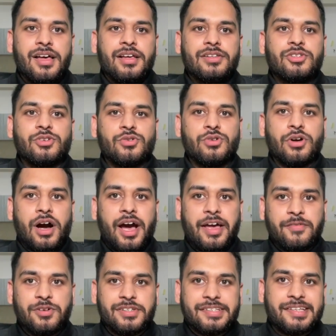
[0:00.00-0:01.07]
So I
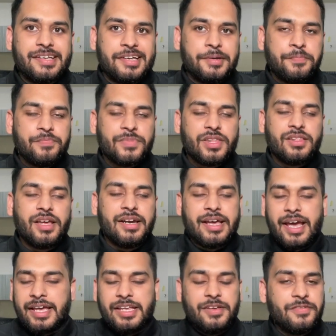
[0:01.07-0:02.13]
would say that
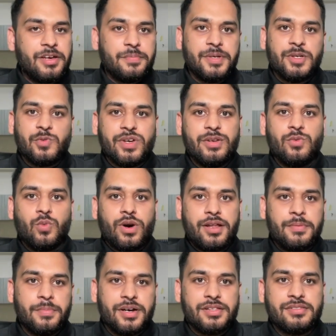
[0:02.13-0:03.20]
anywhere between
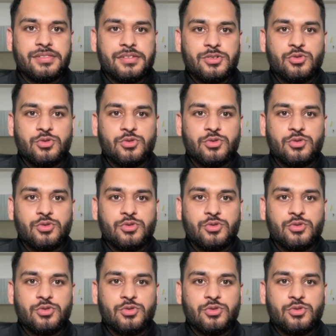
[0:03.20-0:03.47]
1 month